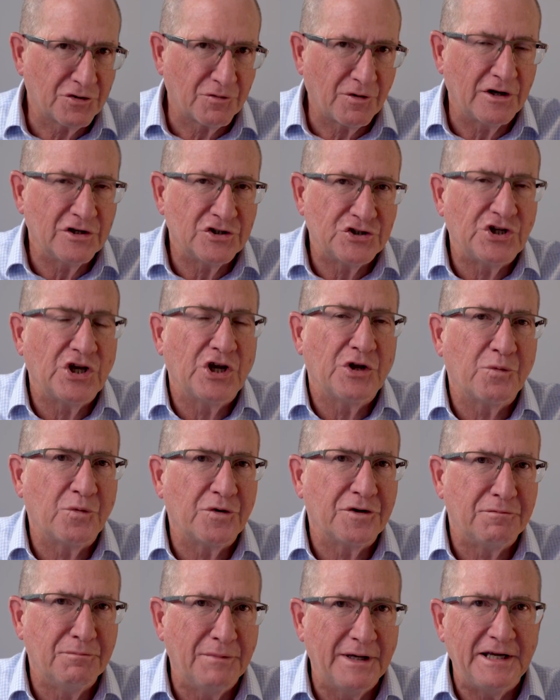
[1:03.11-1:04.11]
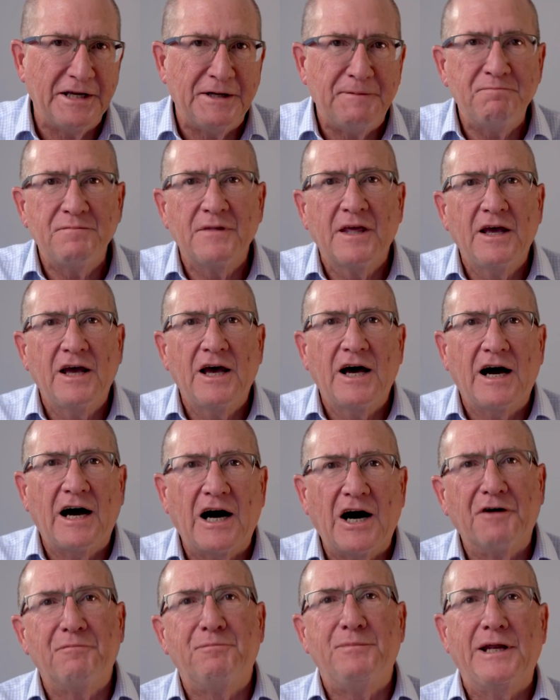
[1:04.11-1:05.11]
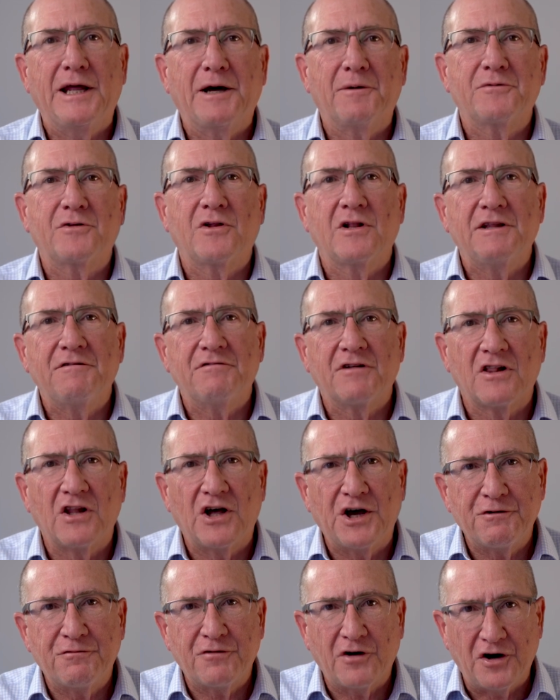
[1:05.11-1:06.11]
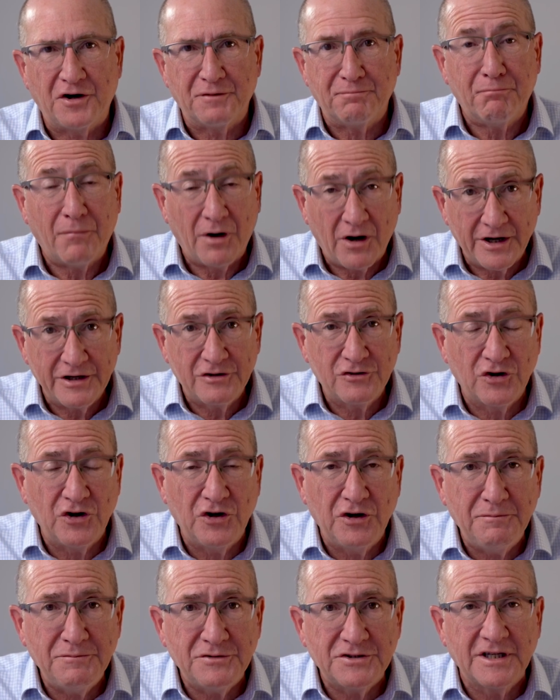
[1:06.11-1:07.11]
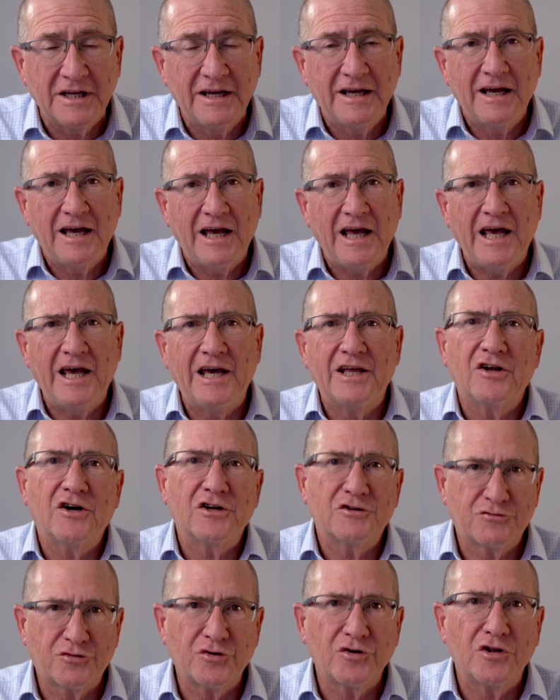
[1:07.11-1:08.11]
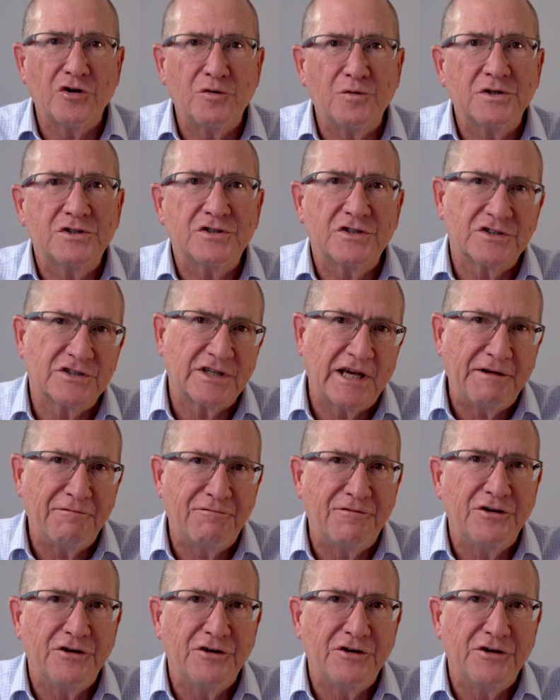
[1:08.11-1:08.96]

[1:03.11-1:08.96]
Rohn shared with me, I've been able to live a life on my terms, and I truly wish the same for